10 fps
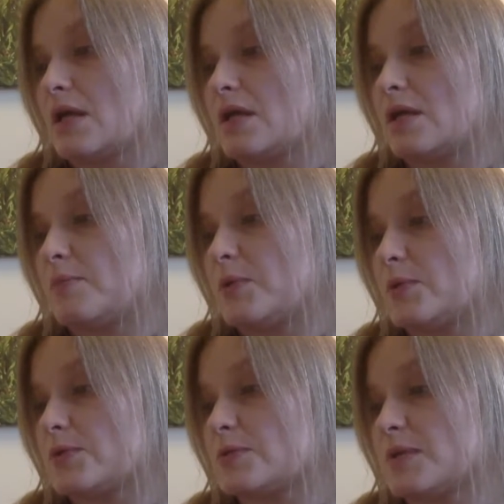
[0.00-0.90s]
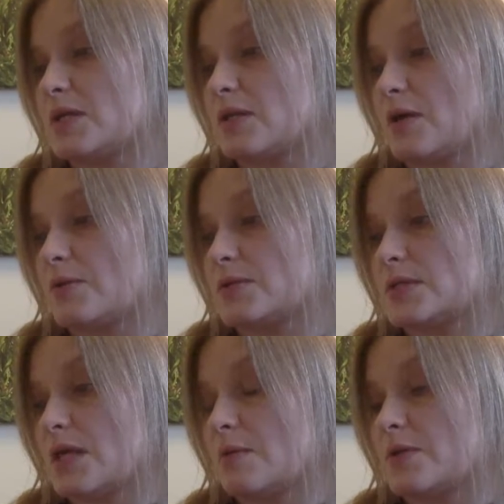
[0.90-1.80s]
He pulls me
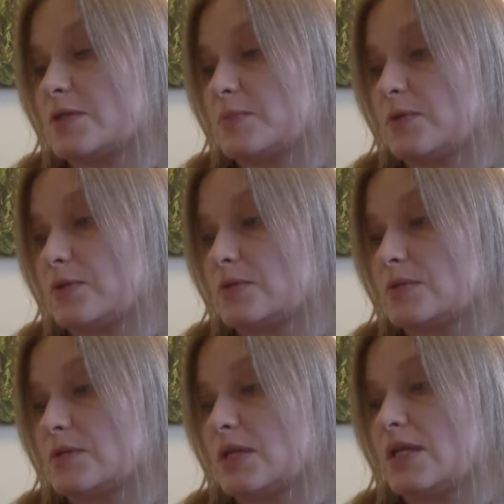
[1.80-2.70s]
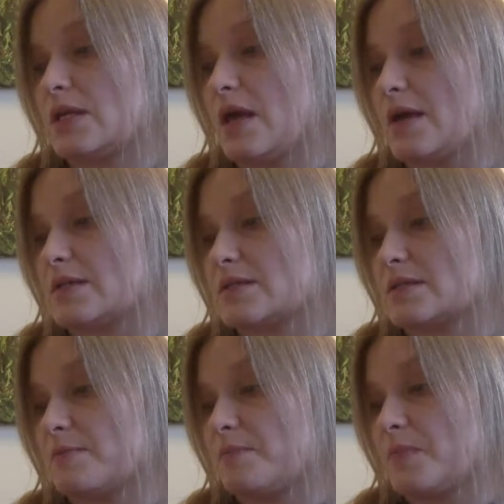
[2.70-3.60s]
close and whispers, Yes,